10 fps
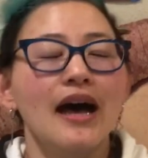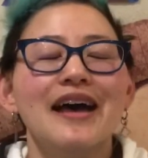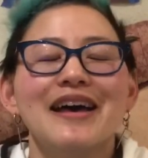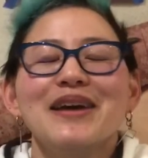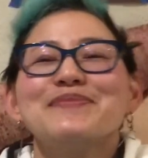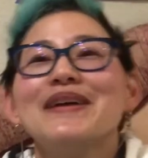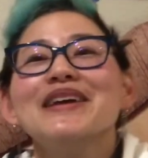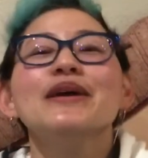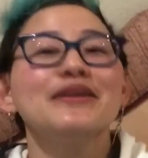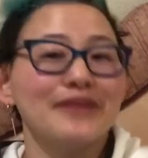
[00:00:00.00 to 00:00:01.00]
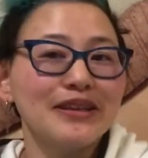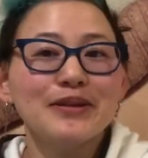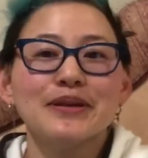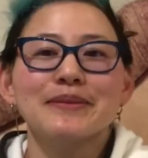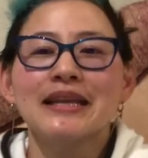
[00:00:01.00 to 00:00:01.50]
but anyway, you
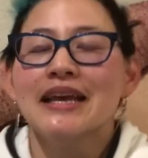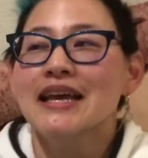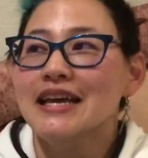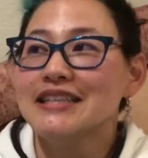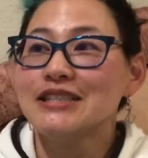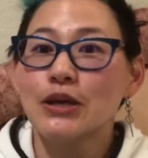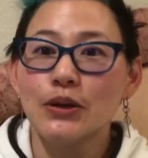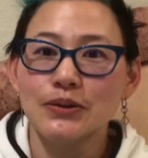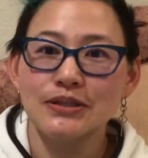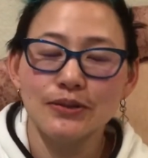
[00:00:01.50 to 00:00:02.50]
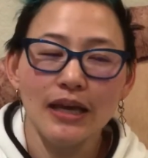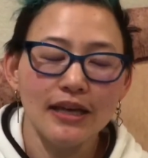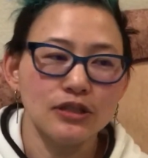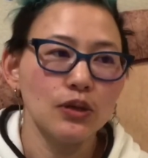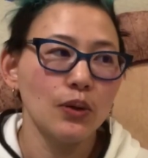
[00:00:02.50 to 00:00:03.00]
know what I mean. And so, so
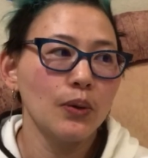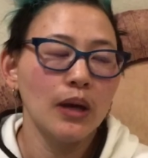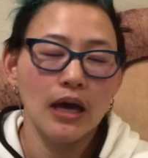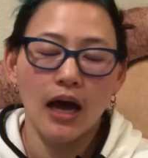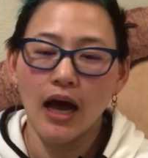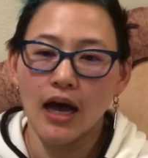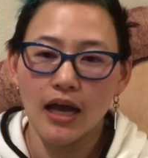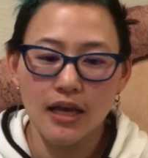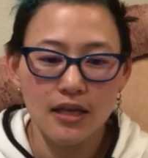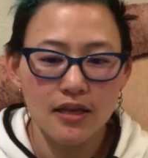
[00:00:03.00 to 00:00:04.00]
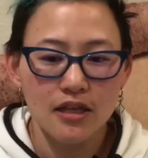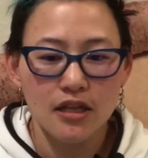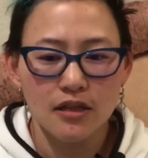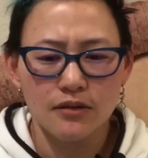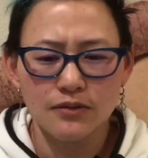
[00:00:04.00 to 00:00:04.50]
yeah, so I
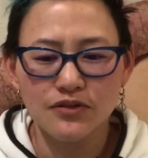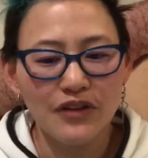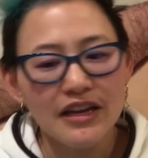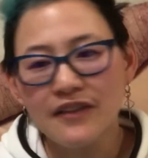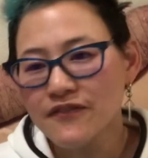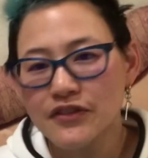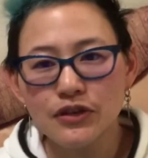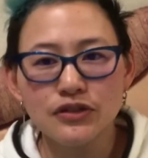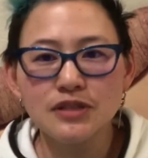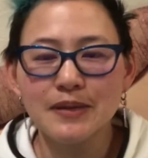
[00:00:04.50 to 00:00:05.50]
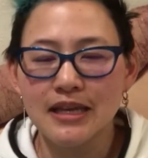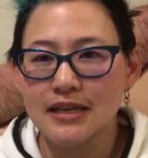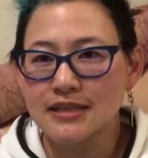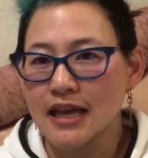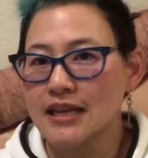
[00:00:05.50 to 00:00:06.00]
was very confused
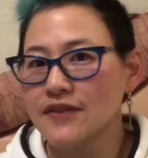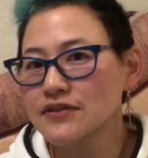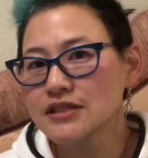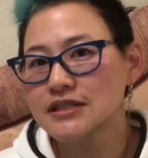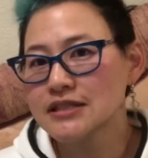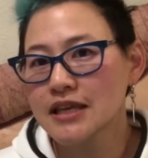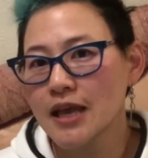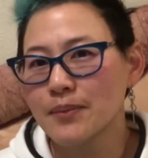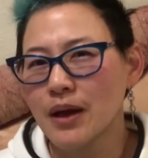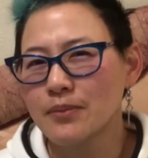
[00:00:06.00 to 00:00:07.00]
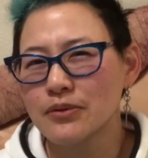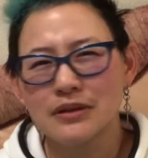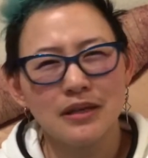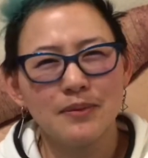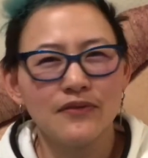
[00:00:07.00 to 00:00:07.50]
because I had never listened to K-pop
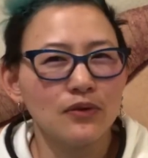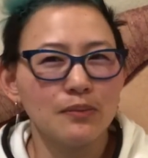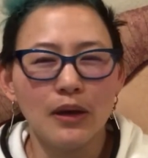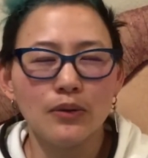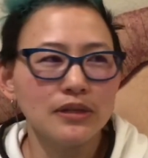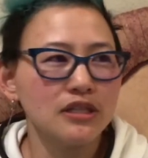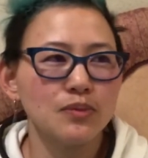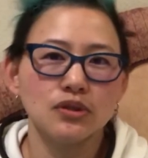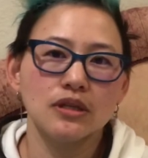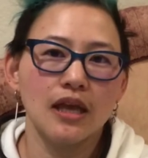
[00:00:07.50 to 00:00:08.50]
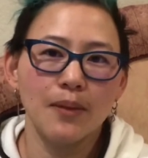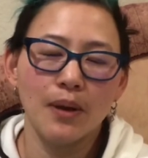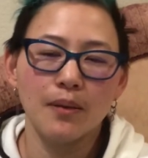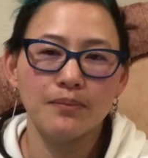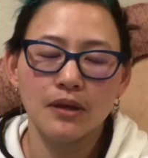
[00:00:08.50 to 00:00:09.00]
really before. My only exposure to
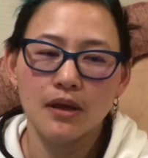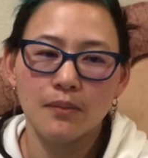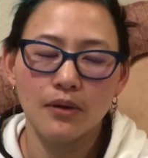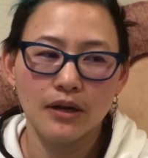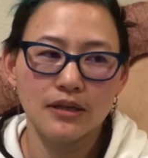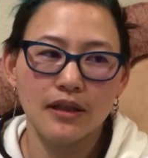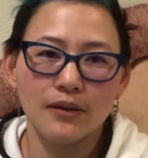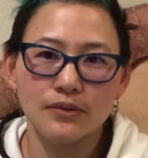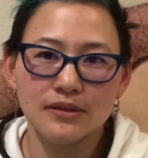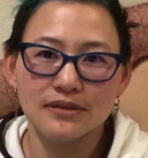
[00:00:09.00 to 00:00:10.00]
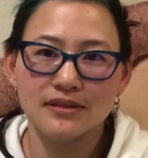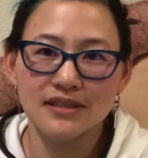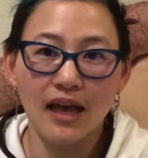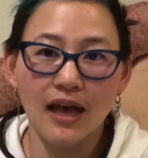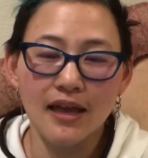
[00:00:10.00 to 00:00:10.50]
K-pop prior to that was
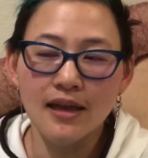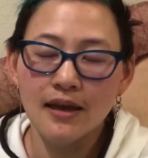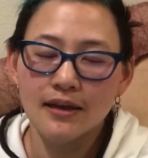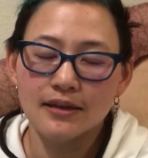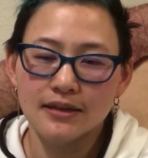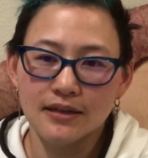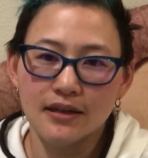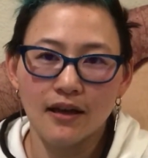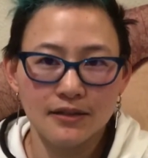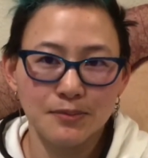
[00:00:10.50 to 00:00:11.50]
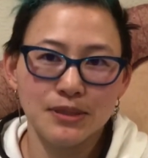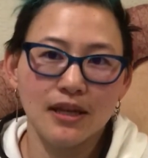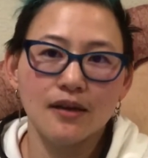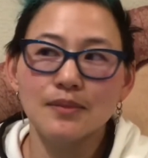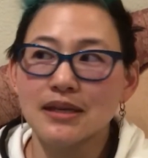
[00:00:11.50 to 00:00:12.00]
Psy, uh, Gangnam
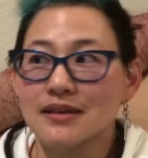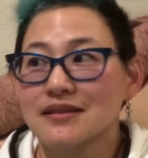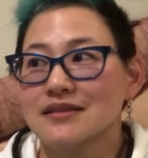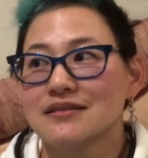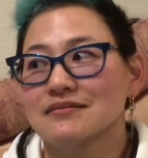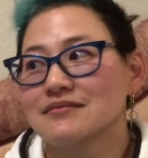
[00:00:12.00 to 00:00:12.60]
Style, because